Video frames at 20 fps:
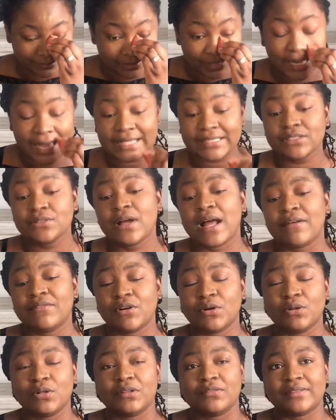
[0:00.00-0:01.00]
I still have
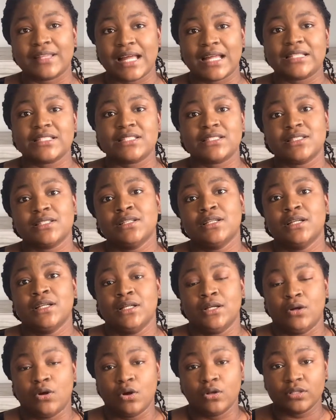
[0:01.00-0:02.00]
all of that,
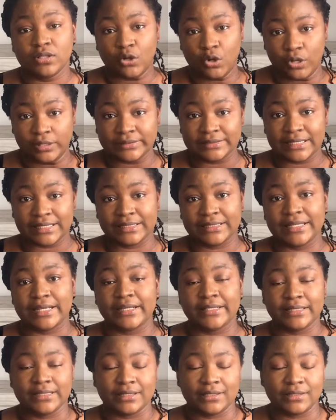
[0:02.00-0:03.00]
all the content there
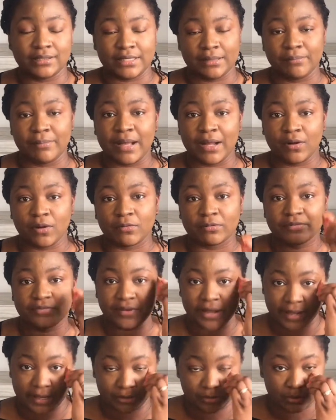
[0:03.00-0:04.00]
in a backup
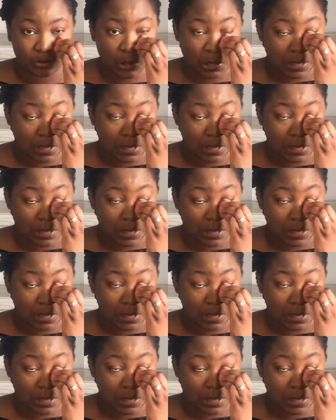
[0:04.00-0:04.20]
file,